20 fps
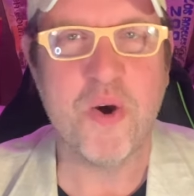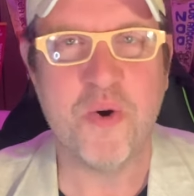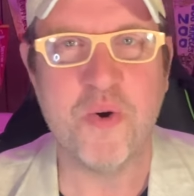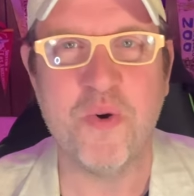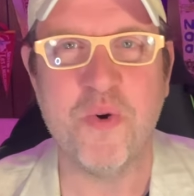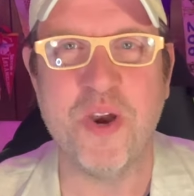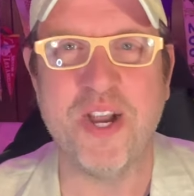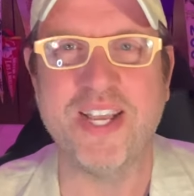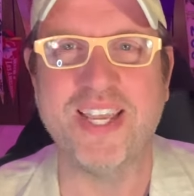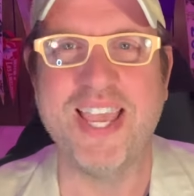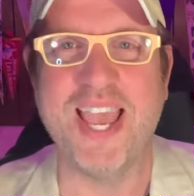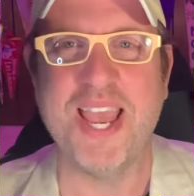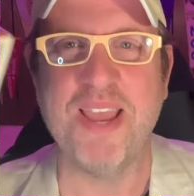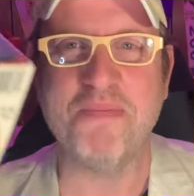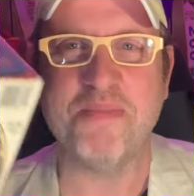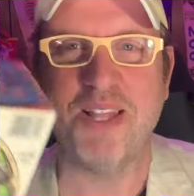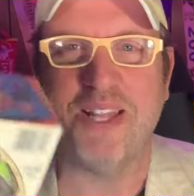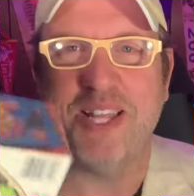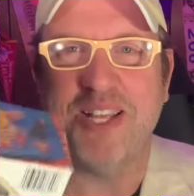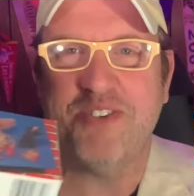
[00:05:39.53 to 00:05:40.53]
Ooh, a
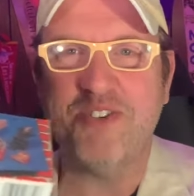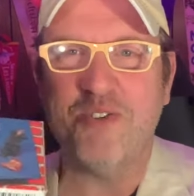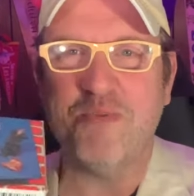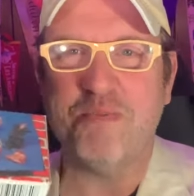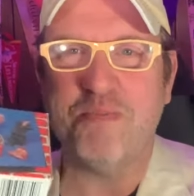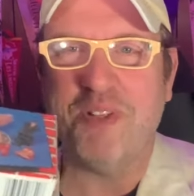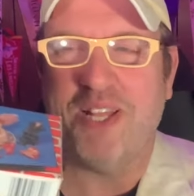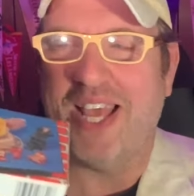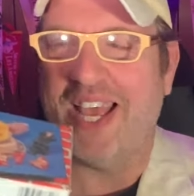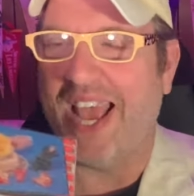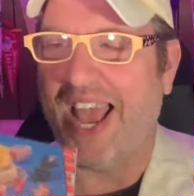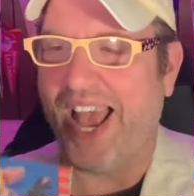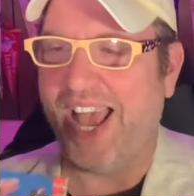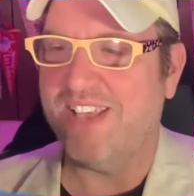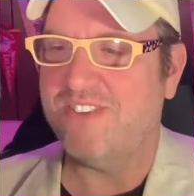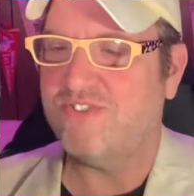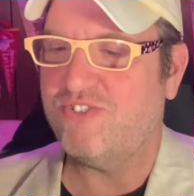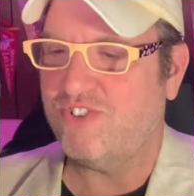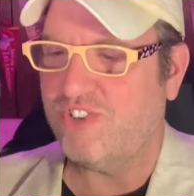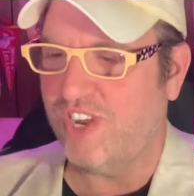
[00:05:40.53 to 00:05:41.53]
game that lets you play
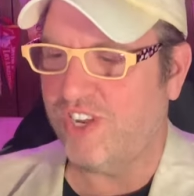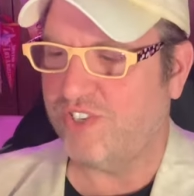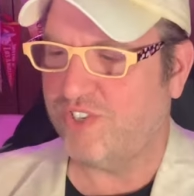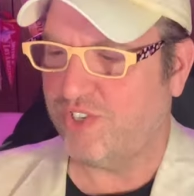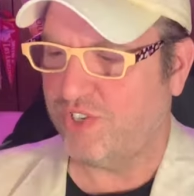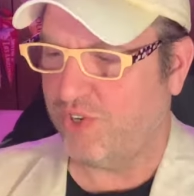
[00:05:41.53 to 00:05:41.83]
as Judge